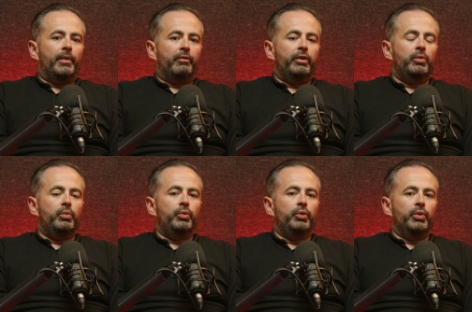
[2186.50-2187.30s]

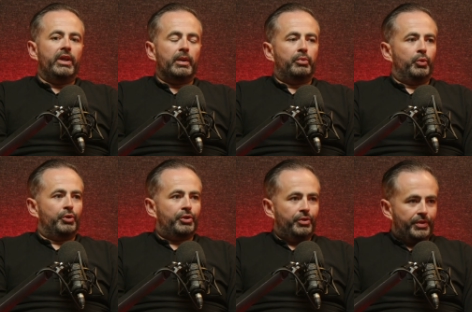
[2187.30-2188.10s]
real unique
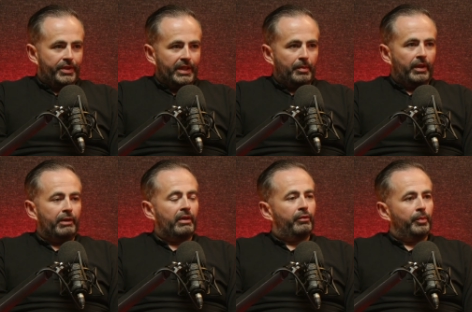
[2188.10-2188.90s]
approach to
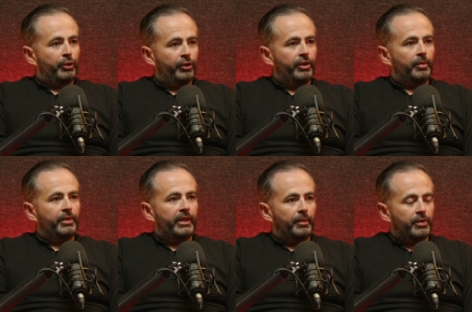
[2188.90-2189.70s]
sustainability right from the ground up
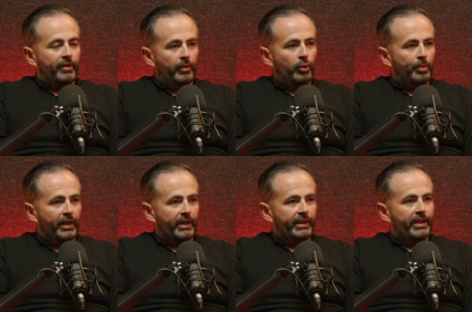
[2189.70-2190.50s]
in terms of how we
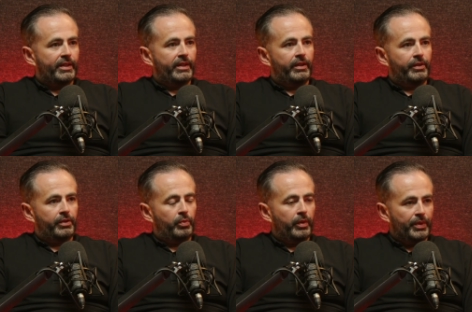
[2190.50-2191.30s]
operate our data
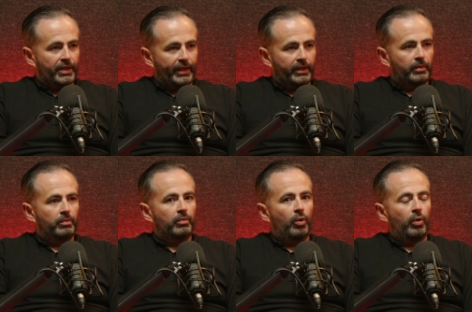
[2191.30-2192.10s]
centers, where we select
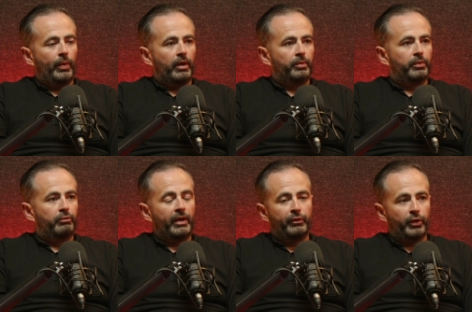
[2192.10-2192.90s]
them, all the way up
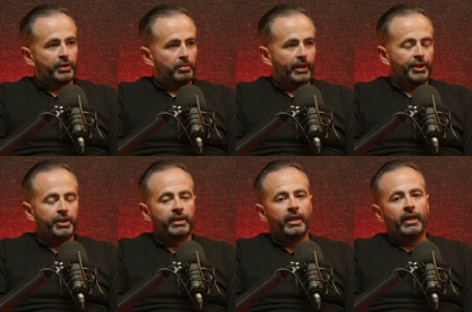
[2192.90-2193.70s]
right through our supply
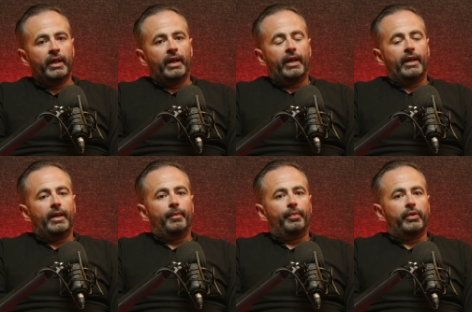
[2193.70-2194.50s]
chain.
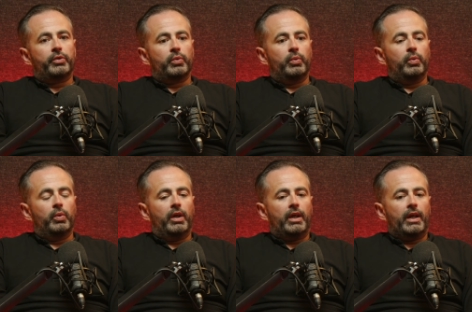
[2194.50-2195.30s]

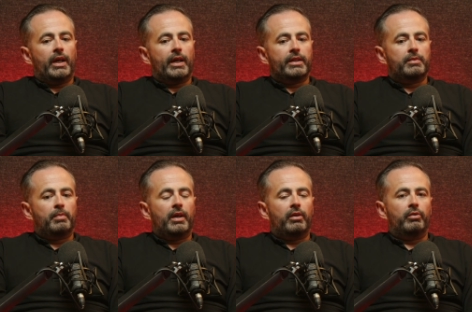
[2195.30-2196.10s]
So as
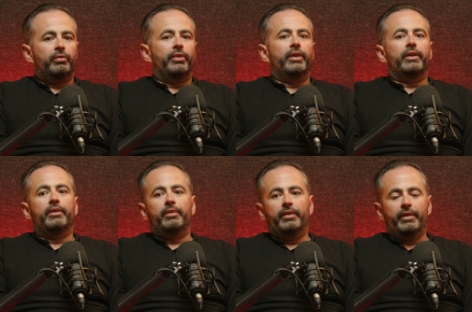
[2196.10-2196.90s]
part of the